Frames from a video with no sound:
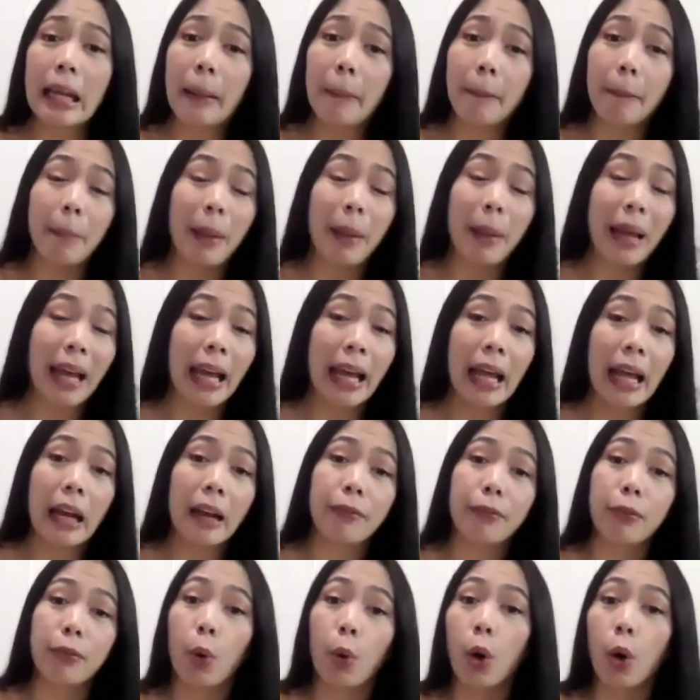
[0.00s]
bed
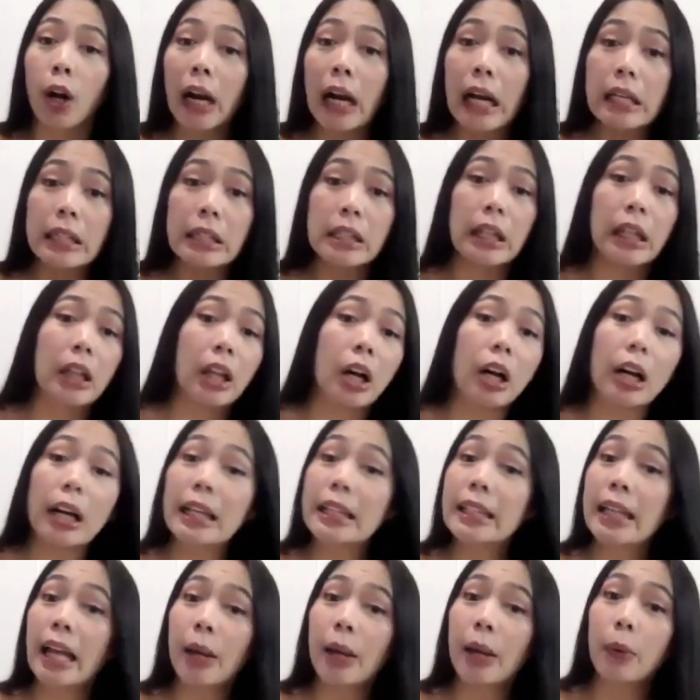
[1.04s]
for as long as I
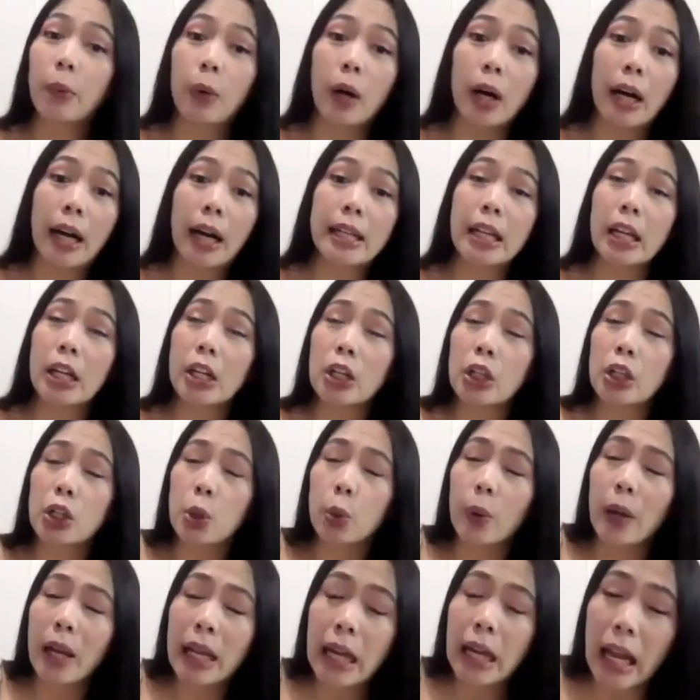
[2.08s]
want, doing
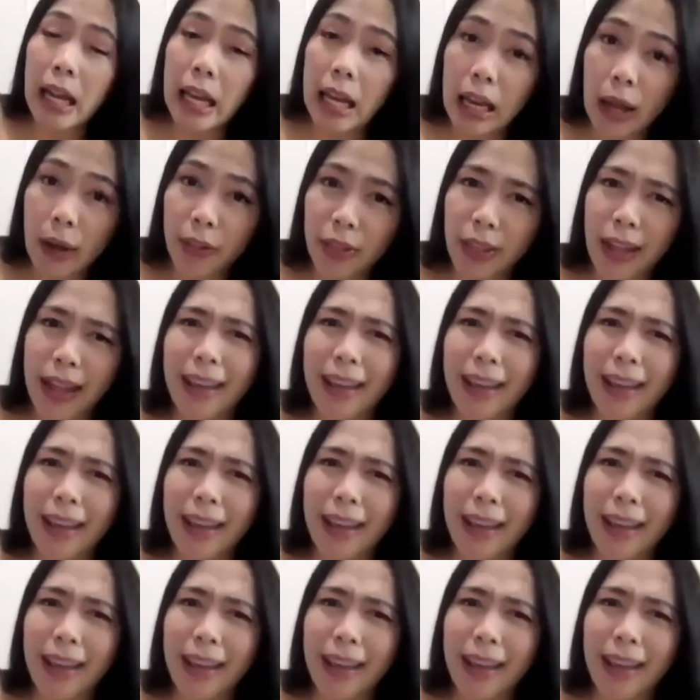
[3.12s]
nothing?